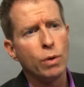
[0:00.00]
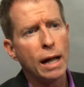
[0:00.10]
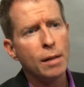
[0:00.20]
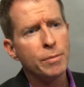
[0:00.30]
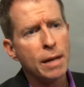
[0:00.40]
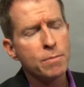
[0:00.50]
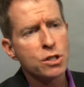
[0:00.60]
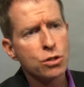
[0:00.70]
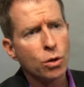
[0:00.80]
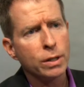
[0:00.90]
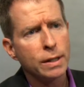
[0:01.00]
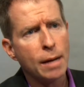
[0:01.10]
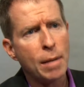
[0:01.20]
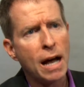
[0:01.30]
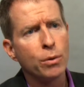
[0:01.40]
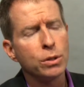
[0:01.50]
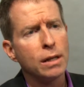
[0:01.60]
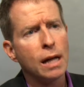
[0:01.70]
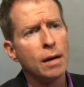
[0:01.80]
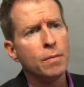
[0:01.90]
help them sort them out.
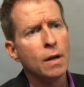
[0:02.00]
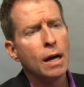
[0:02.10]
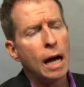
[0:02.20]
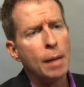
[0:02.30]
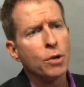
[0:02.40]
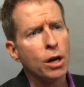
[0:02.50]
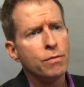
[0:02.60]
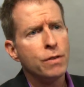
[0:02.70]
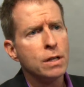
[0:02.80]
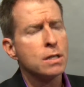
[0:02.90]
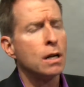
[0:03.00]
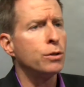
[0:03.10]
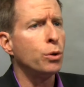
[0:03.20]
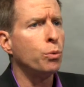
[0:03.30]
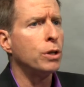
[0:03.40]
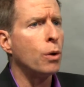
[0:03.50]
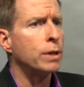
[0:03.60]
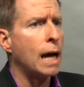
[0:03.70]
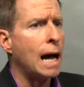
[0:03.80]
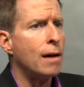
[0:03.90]
And I'm convinced, although we
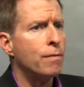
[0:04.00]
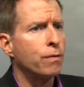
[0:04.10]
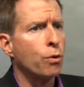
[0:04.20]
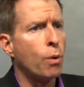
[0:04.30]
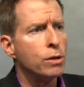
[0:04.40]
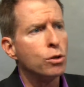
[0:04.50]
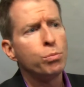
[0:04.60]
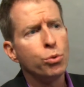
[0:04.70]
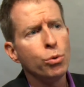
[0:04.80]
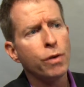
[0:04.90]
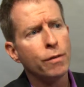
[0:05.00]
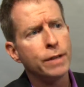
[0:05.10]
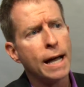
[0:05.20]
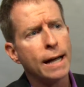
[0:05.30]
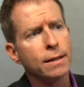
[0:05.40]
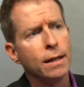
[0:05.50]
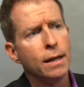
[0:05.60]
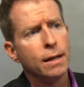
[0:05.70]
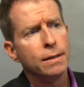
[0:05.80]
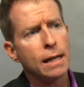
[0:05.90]
don't have quite the proof of that
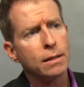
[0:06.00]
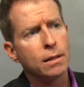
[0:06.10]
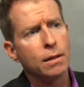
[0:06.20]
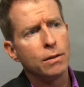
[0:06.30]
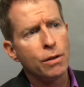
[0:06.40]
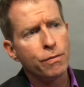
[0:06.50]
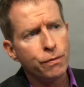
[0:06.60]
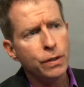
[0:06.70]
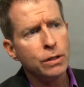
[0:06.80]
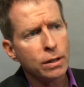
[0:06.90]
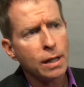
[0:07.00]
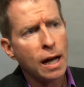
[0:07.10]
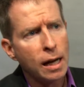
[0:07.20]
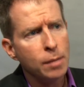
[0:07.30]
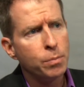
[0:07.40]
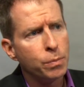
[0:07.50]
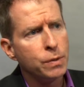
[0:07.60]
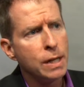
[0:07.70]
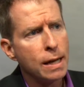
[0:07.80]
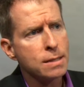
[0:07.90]
the phenotype,
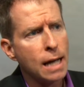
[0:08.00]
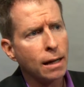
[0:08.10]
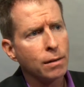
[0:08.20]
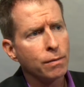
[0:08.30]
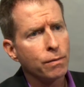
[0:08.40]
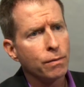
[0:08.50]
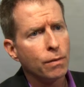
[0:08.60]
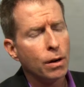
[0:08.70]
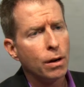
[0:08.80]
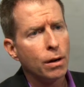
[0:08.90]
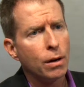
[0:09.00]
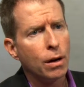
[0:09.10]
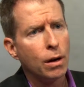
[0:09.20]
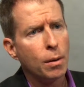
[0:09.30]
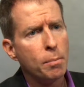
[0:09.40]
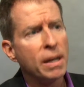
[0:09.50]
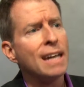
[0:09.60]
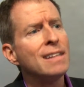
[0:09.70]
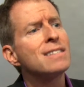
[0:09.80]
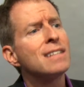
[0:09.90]
the exact
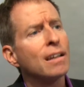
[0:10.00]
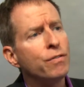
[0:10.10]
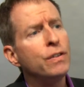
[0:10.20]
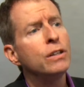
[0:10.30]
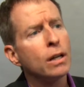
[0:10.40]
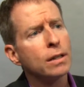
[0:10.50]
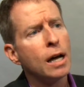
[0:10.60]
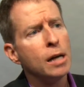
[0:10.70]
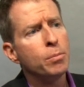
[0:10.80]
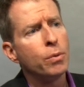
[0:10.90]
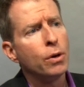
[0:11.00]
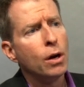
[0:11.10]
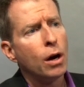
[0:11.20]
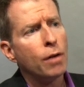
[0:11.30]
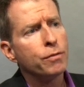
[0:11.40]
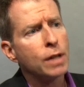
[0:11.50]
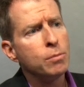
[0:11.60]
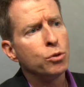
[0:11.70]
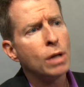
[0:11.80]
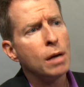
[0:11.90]
mechanistic phenotype of
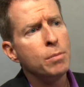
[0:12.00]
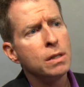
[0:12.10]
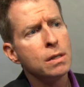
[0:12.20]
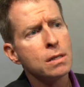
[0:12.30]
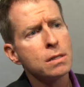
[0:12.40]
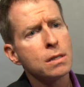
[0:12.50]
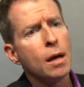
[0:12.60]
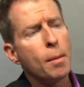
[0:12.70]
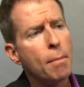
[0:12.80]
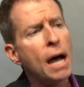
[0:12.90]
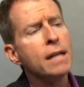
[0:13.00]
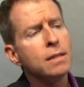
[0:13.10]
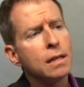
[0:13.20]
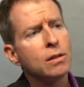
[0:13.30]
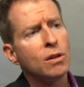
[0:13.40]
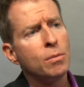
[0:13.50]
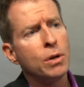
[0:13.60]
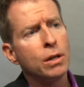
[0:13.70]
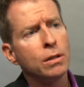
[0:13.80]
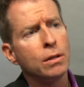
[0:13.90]
type 2 diabetes might
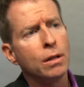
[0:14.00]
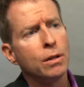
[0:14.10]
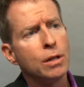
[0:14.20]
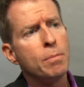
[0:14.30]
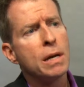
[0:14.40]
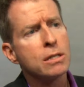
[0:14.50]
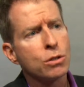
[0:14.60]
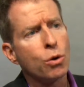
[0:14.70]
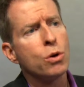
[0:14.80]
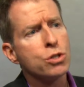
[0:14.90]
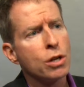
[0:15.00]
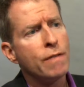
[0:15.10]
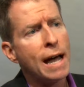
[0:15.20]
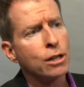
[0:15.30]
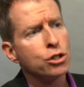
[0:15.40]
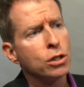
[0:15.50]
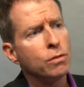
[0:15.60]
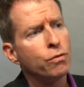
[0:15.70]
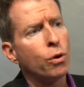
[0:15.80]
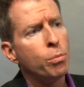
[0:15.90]
determine the best course of
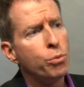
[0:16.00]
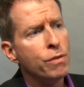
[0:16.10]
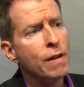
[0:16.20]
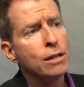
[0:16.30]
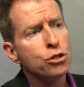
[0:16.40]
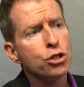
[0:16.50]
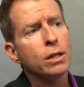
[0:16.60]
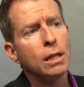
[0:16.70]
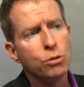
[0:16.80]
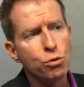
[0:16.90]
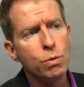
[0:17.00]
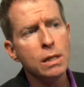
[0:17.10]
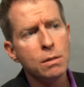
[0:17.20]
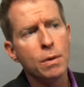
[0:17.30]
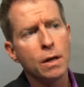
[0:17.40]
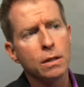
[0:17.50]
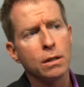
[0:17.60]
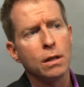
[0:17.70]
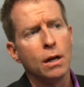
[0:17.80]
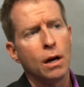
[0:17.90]
action for prevention and treatment
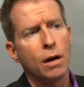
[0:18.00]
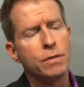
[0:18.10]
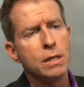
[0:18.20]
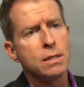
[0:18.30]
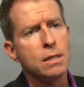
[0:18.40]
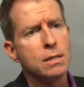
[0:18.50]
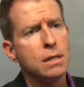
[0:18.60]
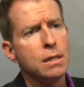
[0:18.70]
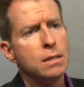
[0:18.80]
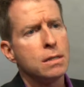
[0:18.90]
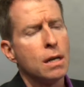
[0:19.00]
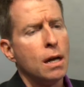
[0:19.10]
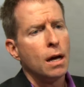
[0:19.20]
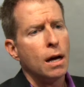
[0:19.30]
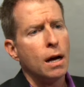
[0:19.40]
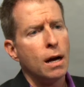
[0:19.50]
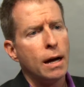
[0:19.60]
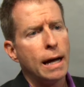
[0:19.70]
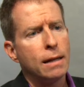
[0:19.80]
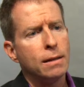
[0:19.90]
of this disease.
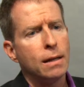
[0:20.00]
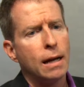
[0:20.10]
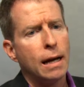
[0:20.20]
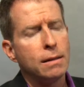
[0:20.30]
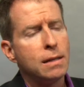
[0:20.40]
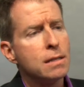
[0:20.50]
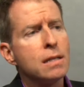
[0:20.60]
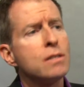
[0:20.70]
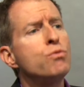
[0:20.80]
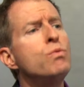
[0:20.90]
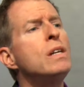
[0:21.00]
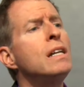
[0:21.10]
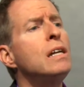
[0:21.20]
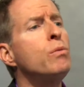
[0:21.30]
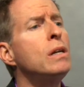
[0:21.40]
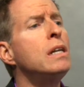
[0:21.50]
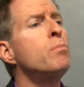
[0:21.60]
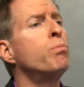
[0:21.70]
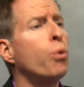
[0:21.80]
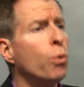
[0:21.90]
And this is really, really
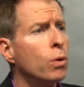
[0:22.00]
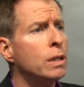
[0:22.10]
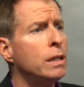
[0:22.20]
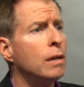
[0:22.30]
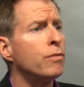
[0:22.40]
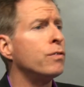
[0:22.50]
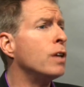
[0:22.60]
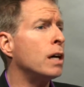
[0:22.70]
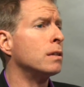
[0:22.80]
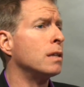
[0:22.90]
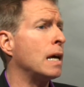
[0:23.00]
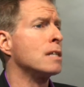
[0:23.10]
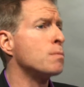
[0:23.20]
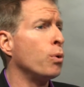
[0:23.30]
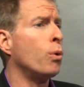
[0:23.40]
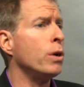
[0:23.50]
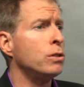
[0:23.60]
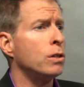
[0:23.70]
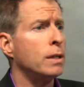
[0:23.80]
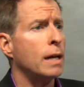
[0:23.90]
poorly, if not
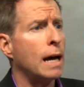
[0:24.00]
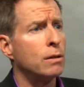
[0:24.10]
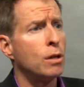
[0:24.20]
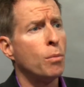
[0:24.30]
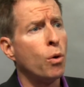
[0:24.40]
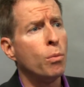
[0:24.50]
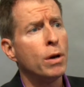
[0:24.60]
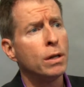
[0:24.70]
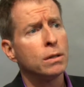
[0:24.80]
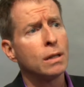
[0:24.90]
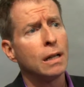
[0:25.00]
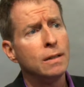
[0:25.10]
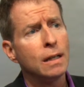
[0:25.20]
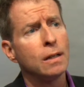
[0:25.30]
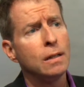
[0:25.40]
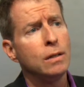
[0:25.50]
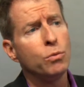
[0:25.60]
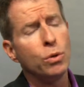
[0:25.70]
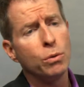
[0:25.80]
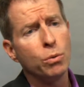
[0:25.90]
exploited at the moment clinically.
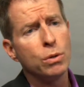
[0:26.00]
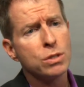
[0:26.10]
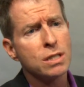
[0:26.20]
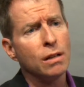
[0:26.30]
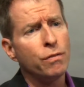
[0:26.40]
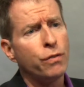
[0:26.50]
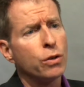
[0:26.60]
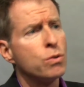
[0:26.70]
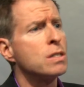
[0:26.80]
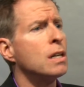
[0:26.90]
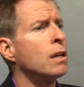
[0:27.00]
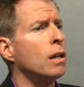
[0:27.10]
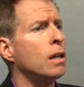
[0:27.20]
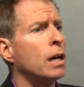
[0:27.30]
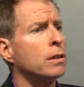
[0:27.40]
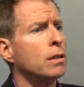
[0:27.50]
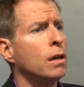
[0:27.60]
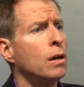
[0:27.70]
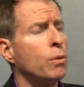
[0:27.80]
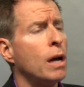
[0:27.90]
We're still focusing a lot.
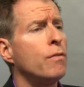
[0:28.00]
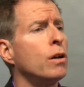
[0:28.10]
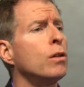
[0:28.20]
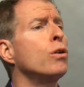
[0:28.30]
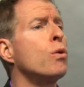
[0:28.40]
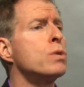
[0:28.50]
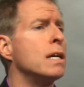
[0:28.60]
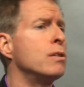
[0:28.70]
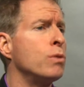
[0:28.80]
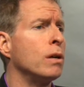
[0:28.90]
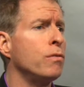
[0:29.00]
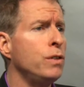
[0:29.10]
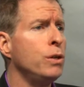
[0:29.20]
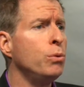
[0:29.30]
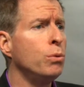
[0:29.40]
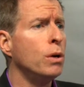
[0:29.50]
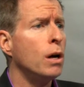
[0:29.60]
We have a glucocentric view